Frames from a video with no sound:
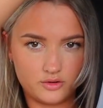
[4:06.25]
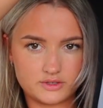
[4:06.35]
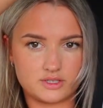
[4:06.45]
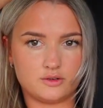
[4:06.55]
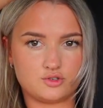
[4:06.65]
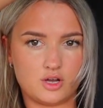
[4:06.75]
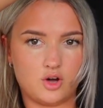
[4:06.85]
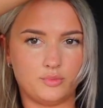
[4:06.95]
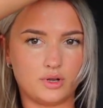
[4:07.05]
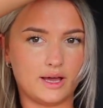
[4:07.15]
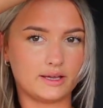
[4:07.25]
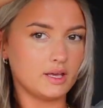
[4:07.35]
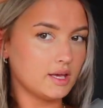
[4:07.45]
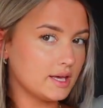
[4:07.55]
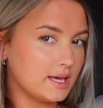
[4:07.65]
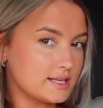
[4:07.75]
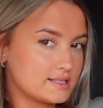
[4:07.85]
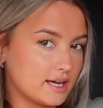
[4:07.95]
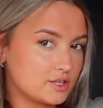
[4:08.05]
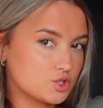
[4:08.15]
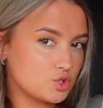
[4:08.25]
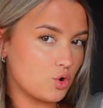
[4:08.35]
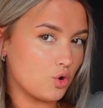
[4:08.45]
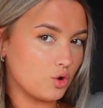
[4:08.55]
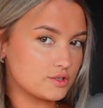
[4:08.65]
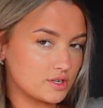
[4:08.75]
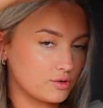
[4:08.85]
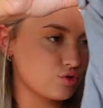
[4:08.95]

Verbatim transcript: Obviously I'll try it on, but like, it's like shorts and